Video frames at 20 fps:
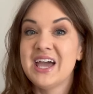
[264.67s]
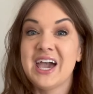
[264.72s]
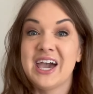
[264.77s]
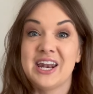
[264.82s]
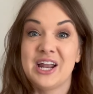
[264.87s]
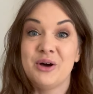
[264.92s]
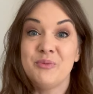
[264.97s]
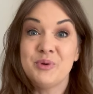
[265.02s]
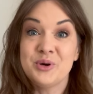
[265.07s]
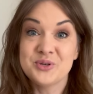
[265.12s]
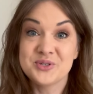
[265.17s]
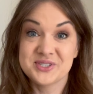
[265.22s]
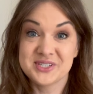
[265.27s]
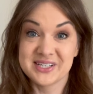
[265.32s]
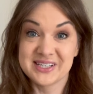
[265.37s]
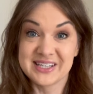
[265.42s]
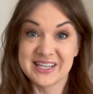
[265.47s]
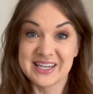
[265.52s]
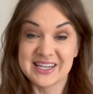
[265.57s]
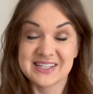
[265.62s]
And I'll post a
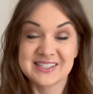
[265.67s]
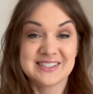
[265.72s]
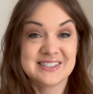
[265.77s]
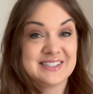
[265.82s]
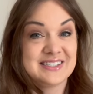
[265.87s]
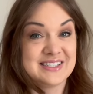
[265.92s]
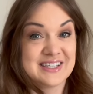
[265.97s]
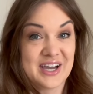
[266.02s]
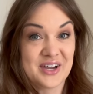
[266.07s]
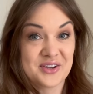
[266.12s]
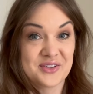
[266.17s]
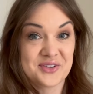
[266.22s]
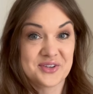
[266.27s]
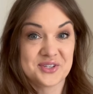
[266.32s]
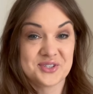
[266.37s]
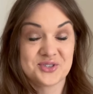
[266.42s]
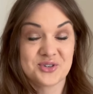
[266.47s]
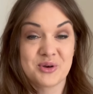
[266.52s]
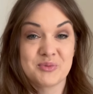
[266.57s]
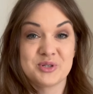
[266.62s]
link down in the
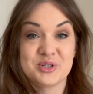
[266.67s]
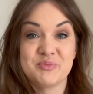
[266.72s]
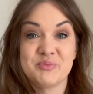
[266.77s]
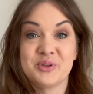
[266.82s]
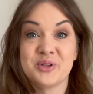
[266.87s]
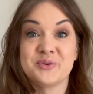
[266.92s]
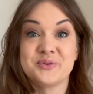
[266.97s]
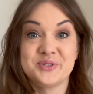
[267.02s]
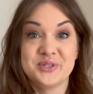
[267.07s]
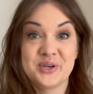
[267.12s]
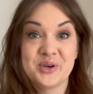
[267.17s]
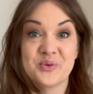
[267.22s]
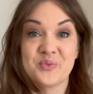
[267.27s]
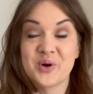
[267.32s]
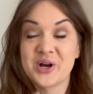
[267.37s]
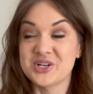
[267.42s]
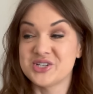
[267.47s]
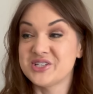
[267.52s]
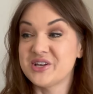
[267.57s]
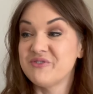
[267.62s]
description below so you can
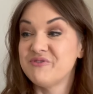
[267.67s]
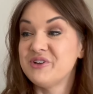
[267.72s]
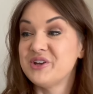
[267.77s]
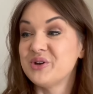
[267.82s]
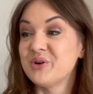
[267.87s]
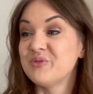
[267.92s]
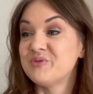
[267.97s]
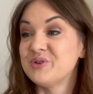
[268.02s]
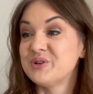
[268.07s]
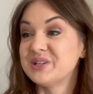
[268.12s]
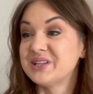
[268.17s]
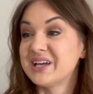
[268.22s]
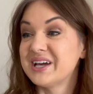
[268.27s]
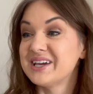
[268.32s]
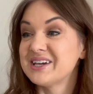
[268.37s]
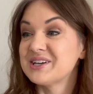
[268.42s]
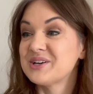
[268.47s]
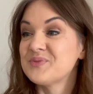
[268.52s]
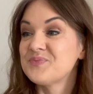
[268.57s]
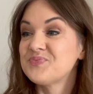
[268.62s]
watch that video if you'd
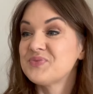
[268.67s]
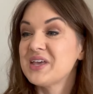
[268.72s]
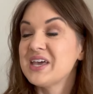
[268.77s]
like.